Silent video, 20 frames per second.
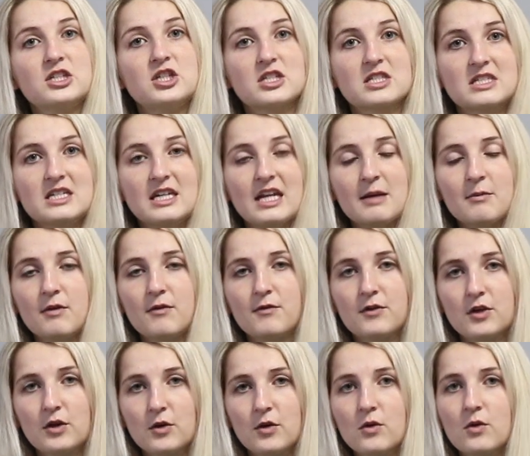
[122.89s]
just to name a
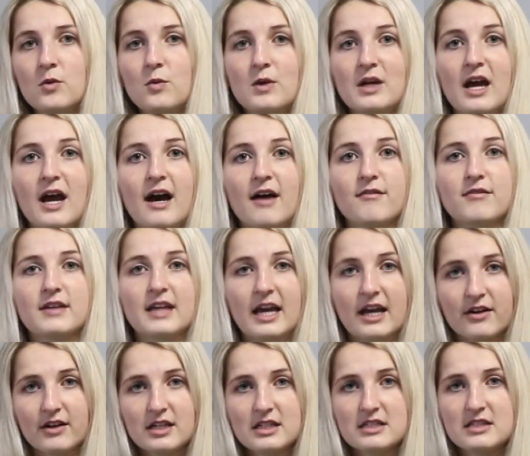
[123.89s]
few, we have
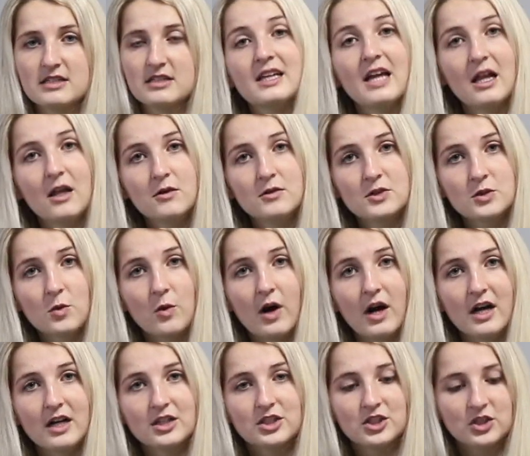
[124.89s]
carrots, yellow
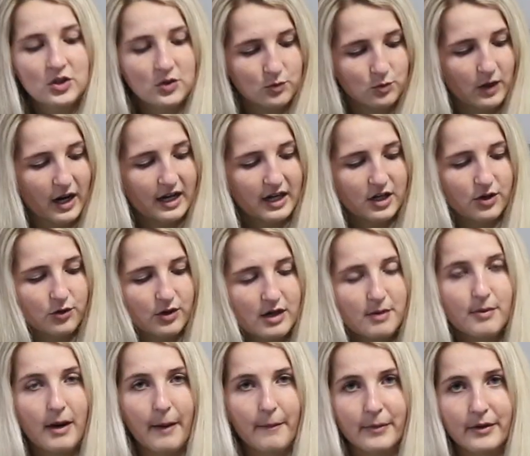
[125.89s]
squash, red and
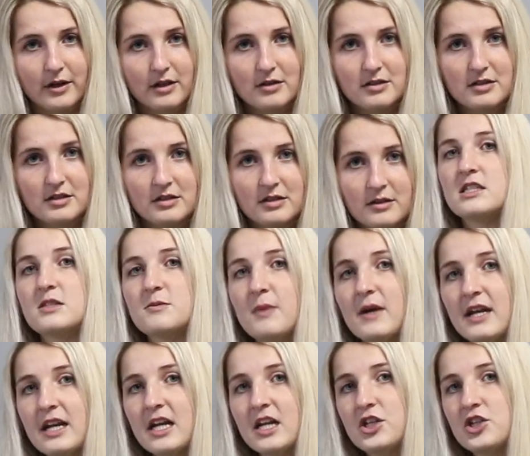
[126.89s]
green peppers,
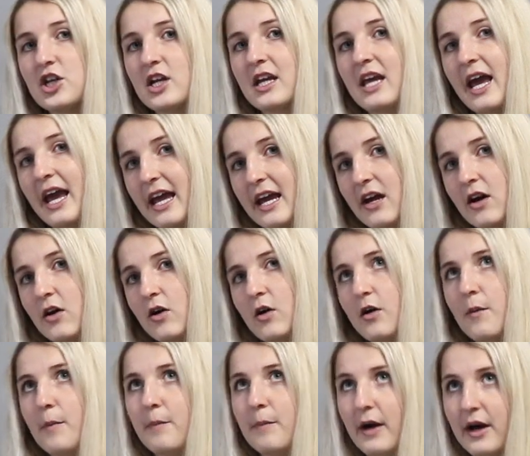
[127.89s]
spinach,
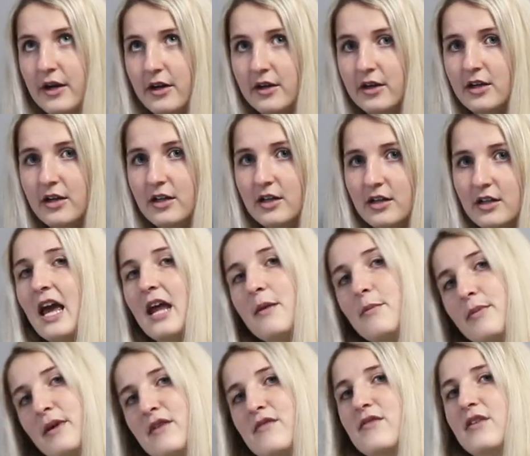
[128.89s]
kale, butter, and
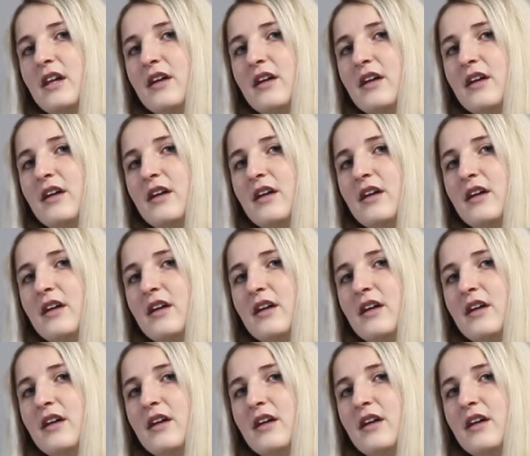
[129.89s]
beef